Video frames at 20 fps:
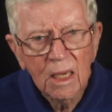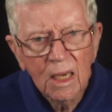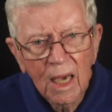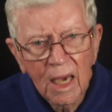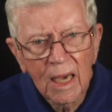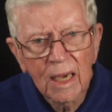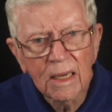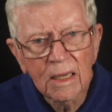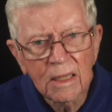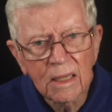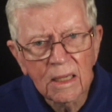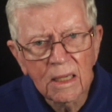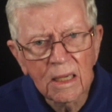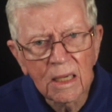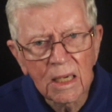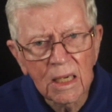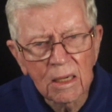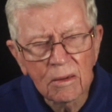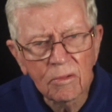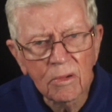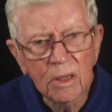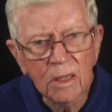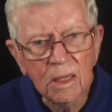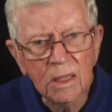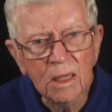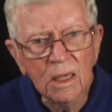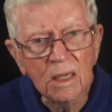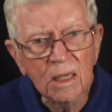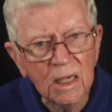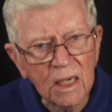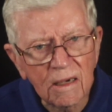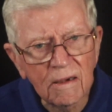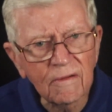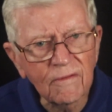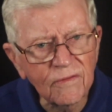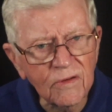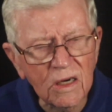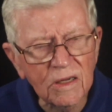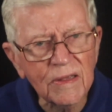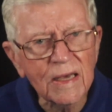and he would
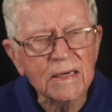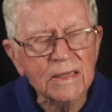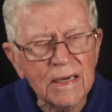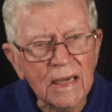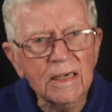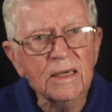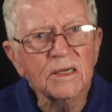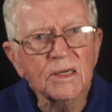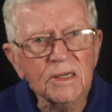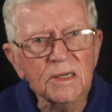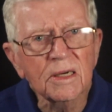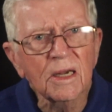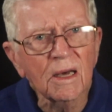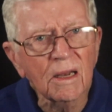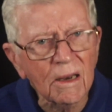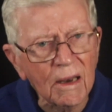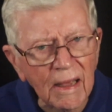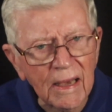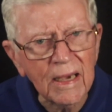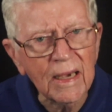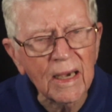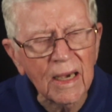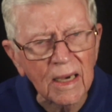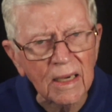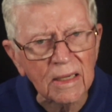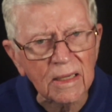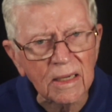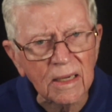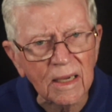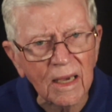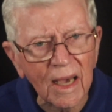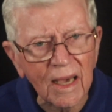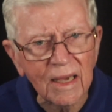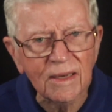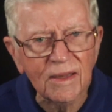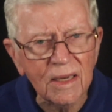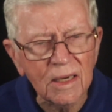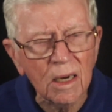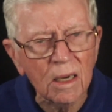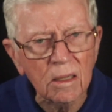give to that nation a land, and
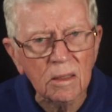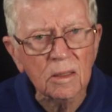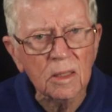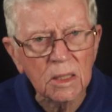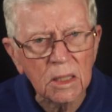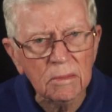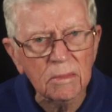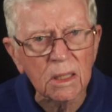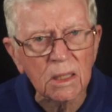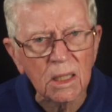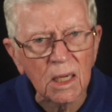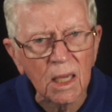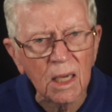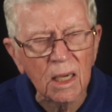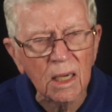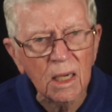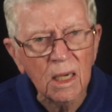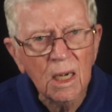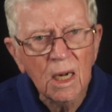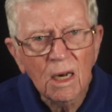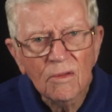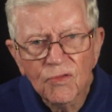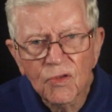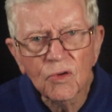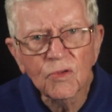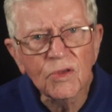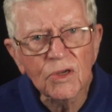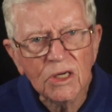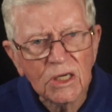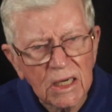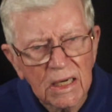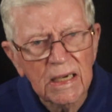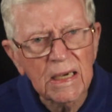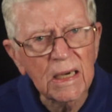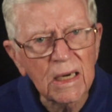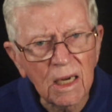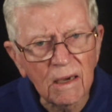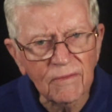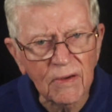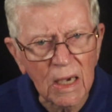then ultimately, through the
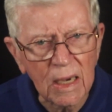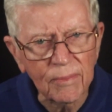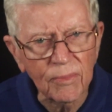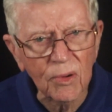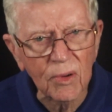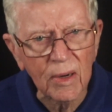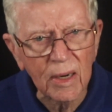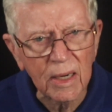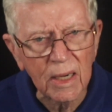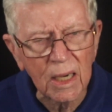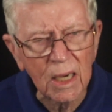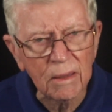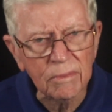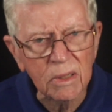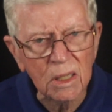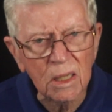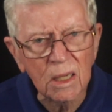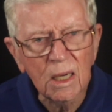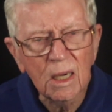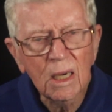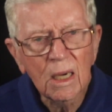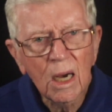seed of Abraham,